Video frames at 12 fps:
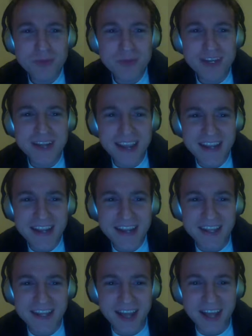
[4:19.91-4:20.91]
an
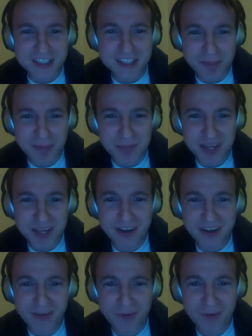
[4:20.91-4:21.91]
idiot and jump
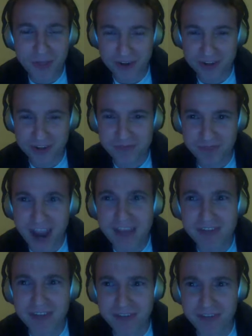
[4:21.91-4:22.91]
in when there's 5
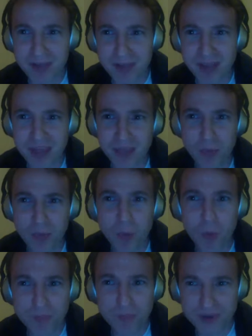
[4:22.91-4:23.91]
of them and the
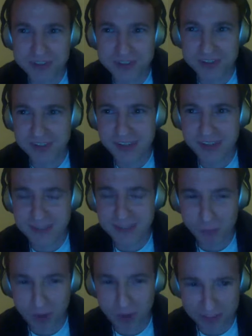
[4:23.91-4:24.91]
one person that's
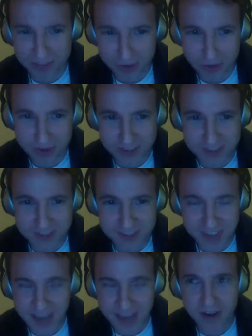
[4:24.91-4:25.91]
with you is
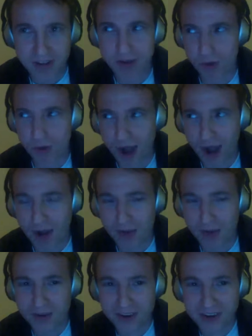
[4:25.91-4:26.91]
dead on the ground?
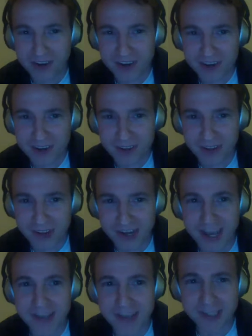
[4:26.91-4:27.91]
Like
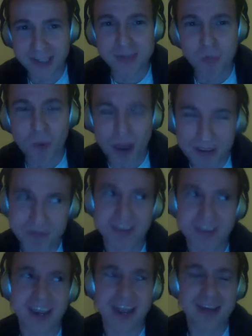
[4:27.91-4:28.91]
at least wait for the
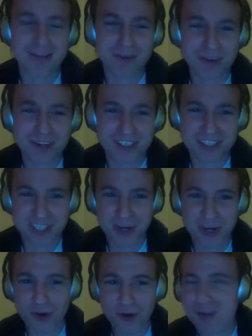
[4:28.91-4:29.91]
cavalry to show up.